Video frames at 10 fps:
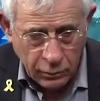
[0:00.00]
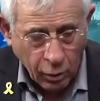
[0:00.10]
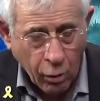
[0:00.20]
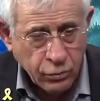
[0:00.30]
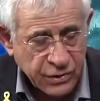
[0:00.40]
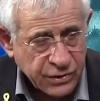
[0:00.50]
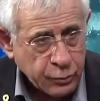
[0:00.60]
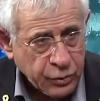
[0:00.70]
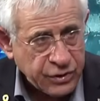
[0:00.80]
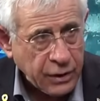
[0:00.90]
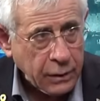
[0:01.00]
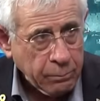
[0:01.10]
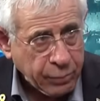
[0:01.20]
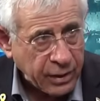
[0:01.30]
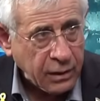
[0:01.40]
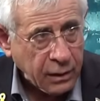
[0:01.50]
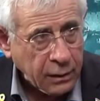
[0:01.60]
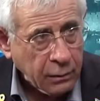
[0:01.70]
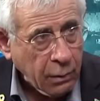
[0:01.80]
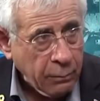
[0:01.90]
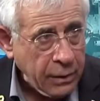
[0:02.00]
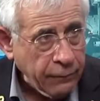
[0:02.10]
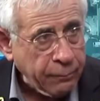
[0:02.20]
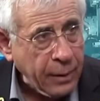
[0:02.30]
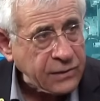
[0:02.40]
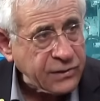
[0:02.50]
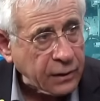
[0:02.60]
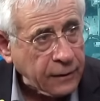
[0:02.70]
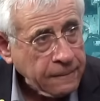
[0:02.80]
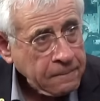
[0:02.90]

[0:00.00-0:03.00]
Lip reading: hoses which they bring in will be of plastic.